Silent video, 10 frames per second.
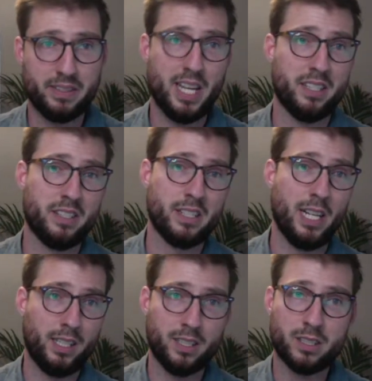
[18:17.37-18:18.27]
thousands of
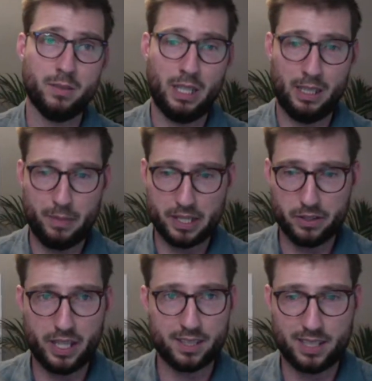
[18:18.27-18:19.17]
dollars by doing
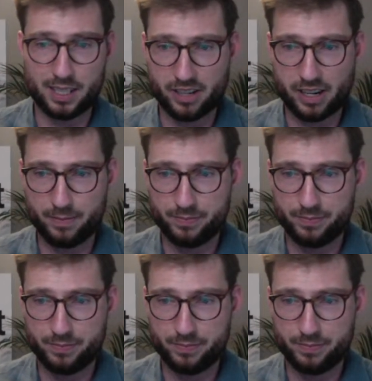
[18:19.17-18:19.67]
that, so that's great.